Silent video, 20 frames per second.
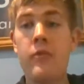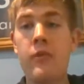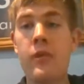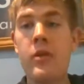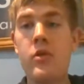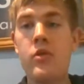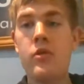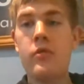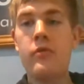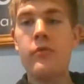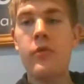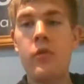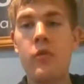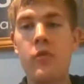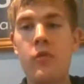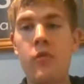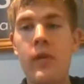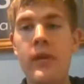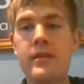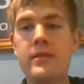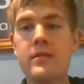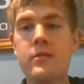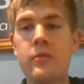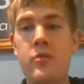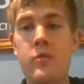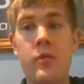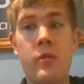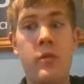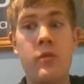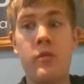region, for the Northwest,
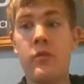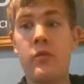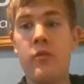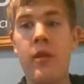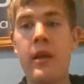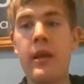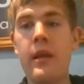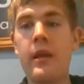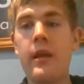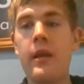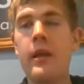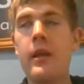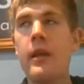which was great.